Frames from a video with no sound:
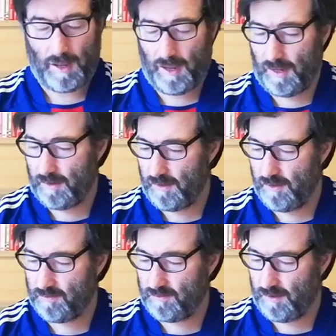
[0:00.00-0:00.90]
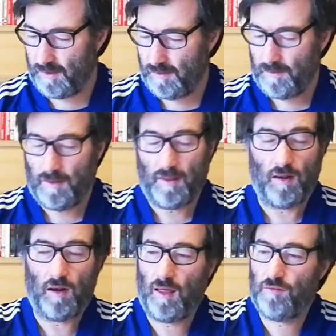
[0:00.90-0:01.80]
and it's a
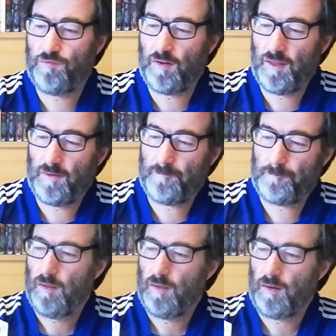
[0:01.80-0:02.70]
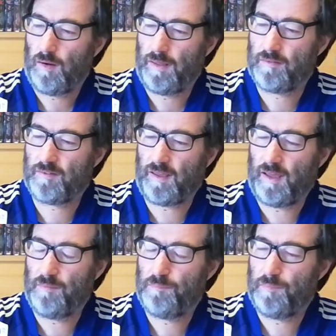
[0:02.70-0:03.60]
lovely
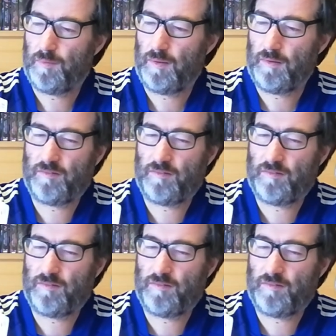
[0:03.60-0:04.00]
landscape, a